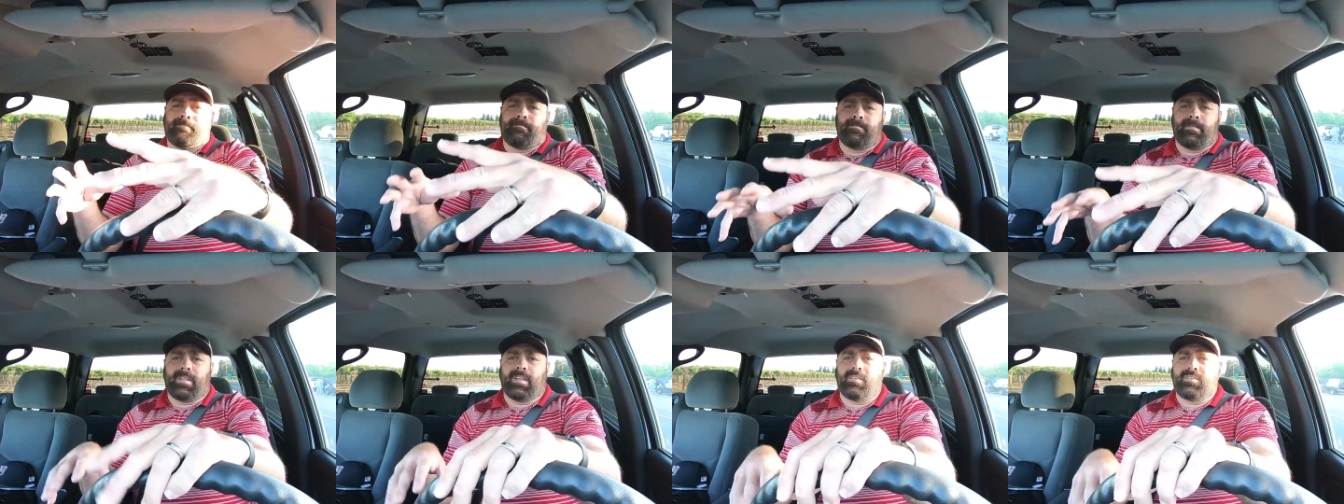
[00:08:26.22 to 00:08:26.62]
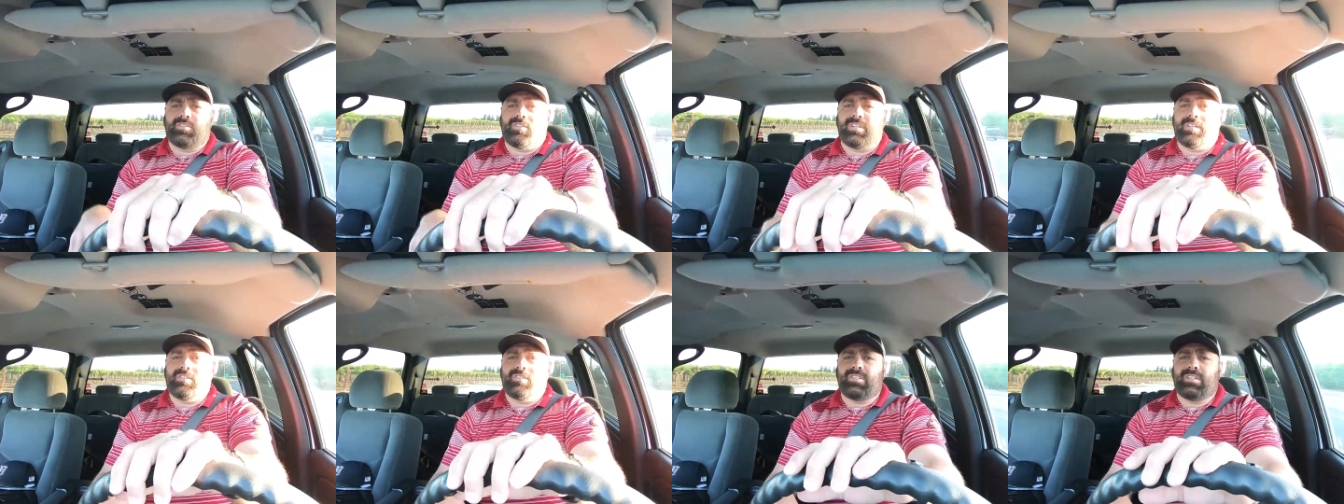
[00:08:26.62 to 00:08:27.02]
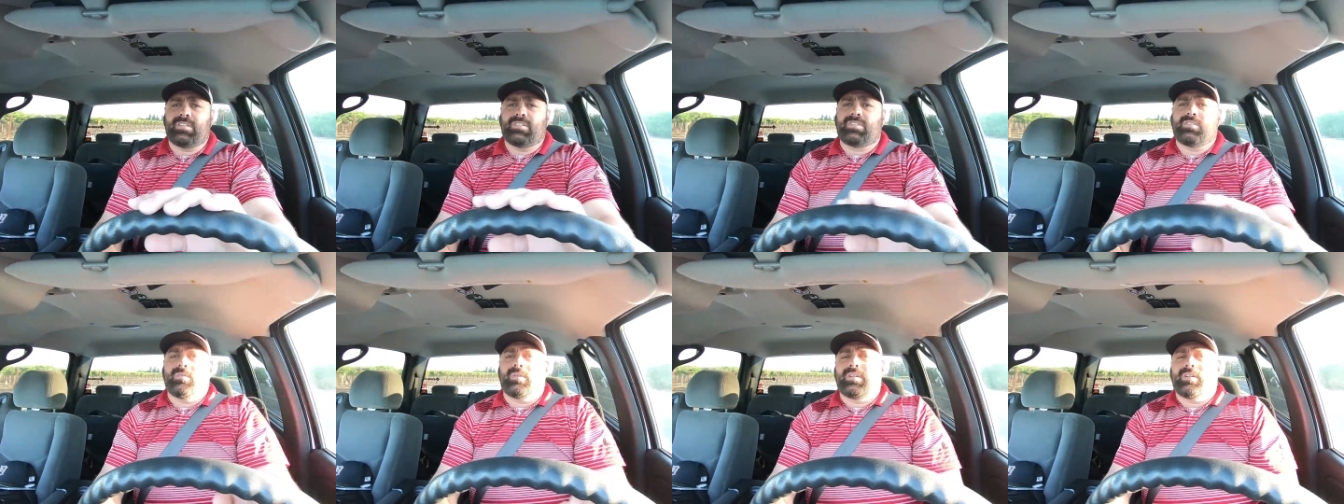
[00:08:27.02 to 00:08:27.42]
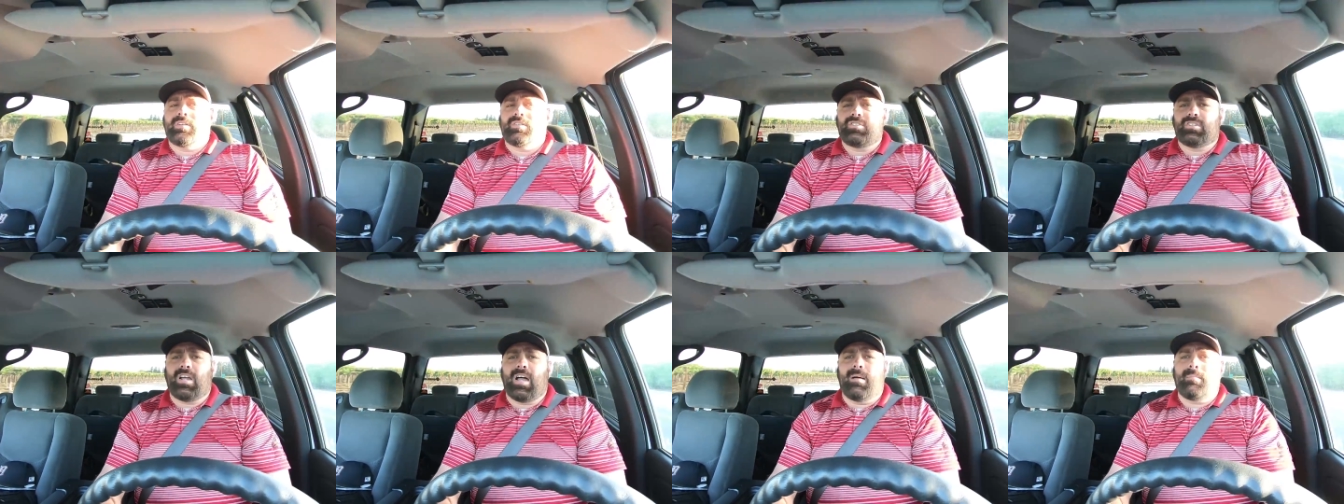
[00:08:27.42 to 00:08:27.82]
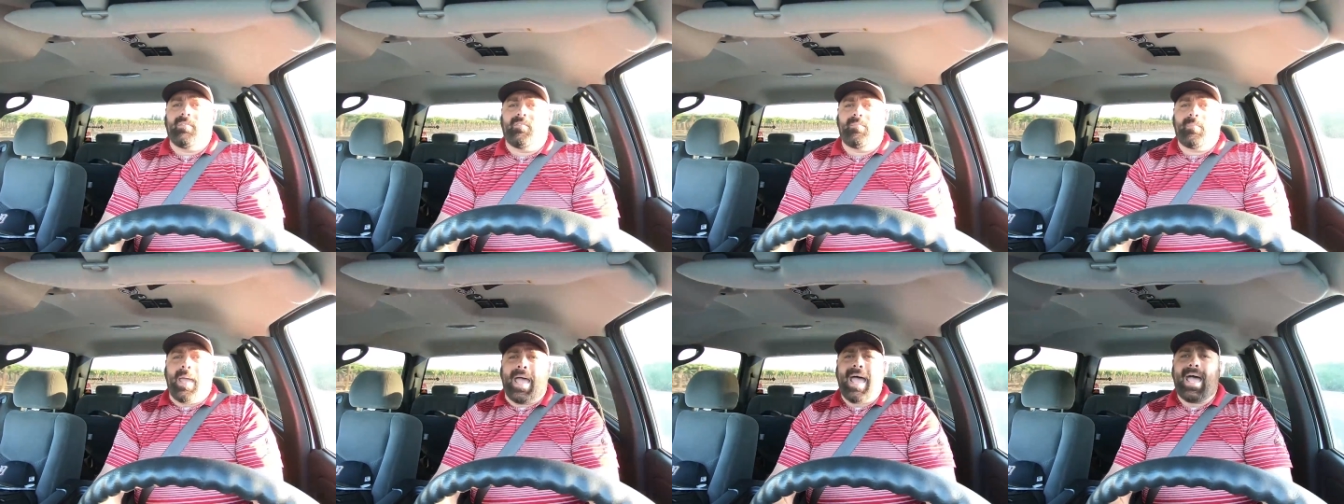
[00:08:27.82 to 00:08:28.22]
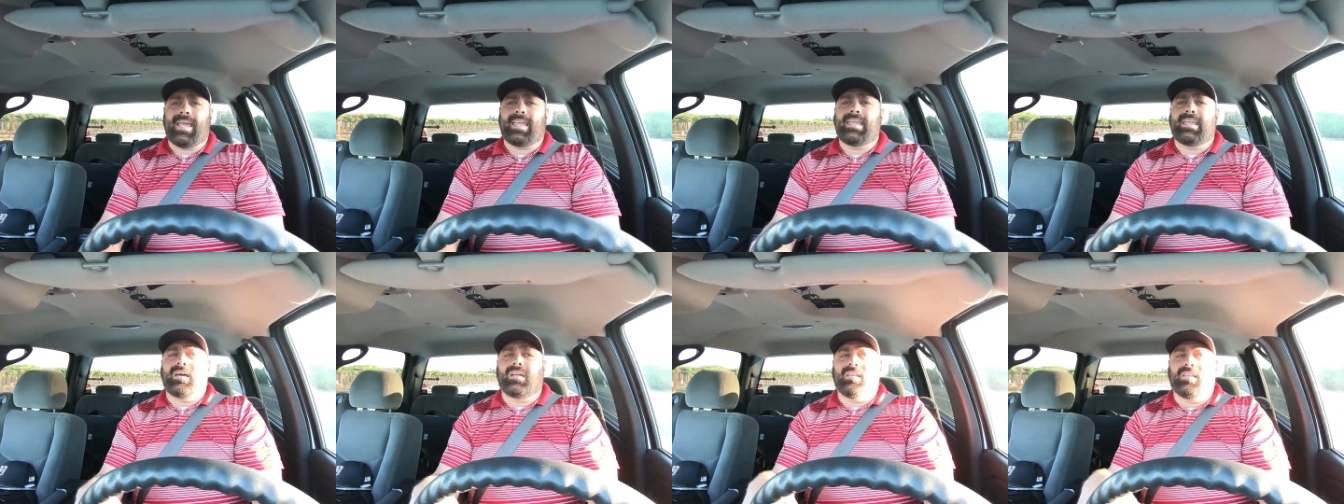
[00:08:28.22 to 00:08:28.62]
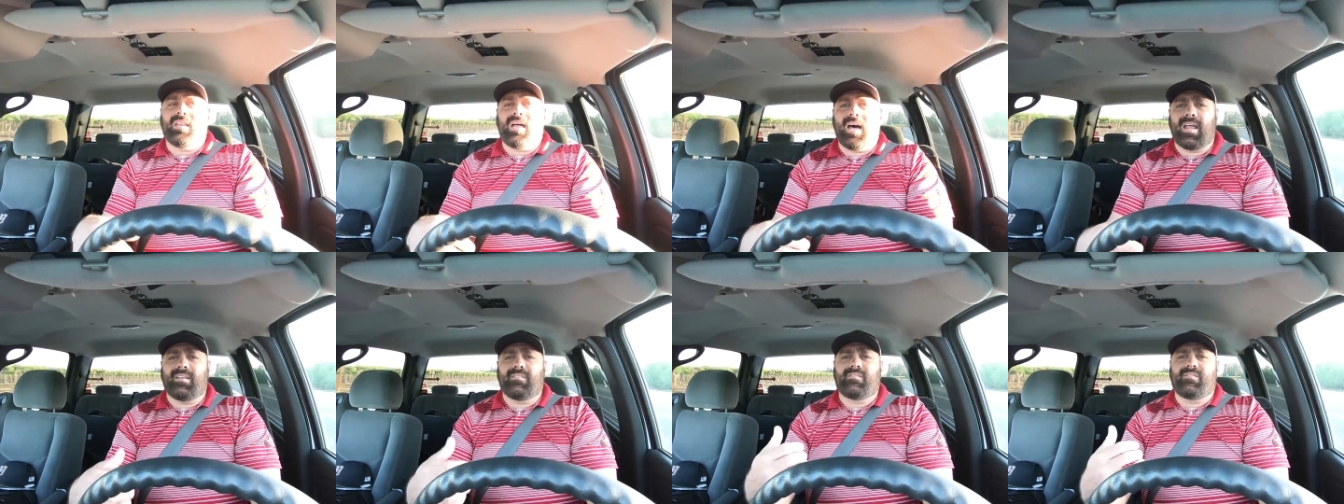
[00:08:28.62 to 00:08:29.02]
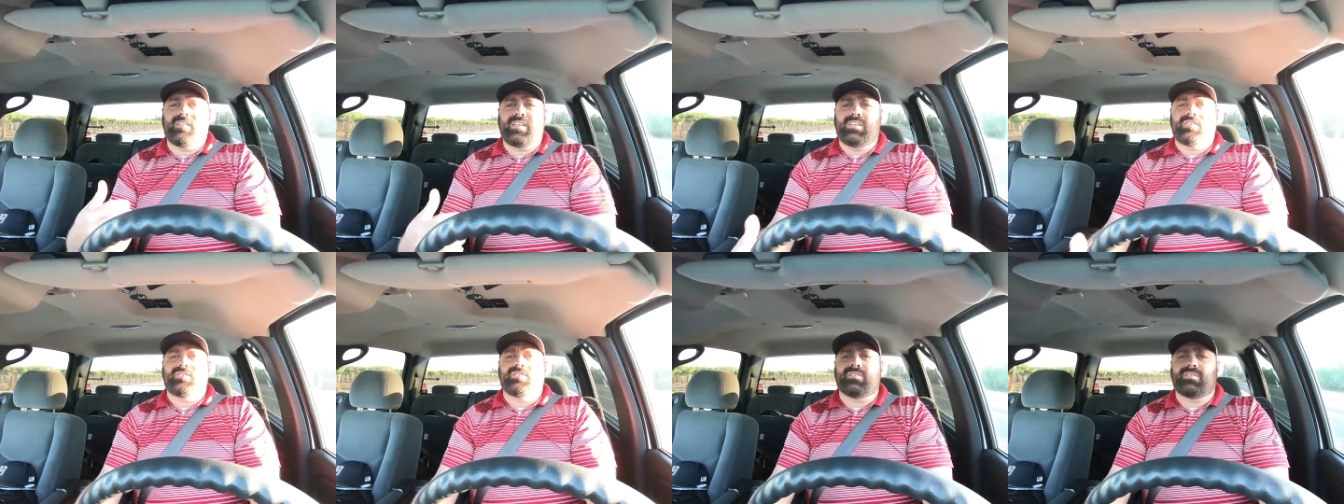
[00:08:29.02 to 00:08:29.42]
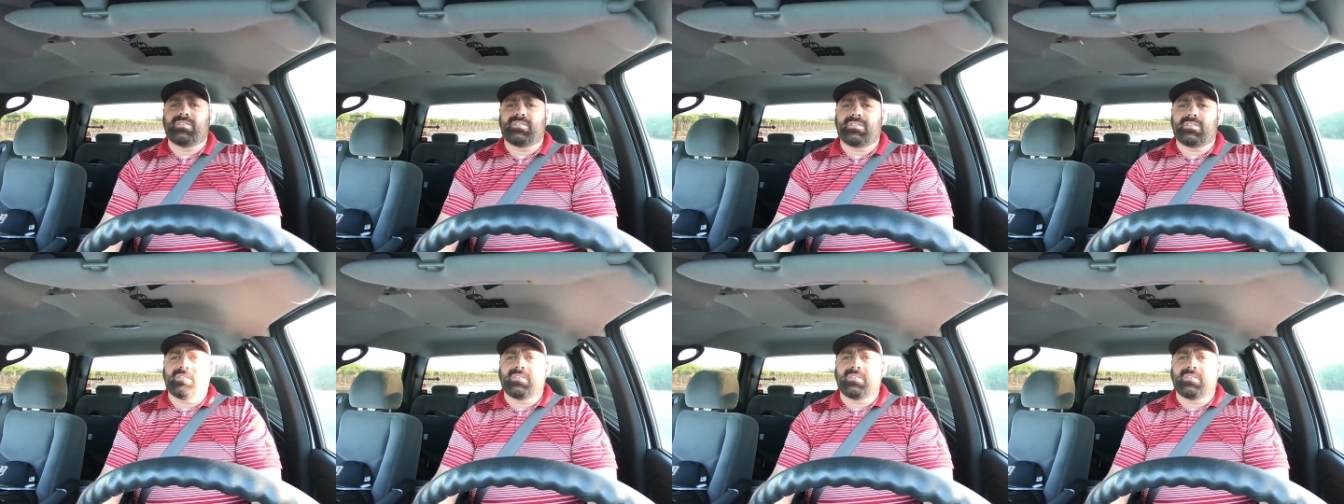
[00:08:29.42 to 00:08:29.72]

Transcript: you know, G&G is doing a good job of packing a lot of features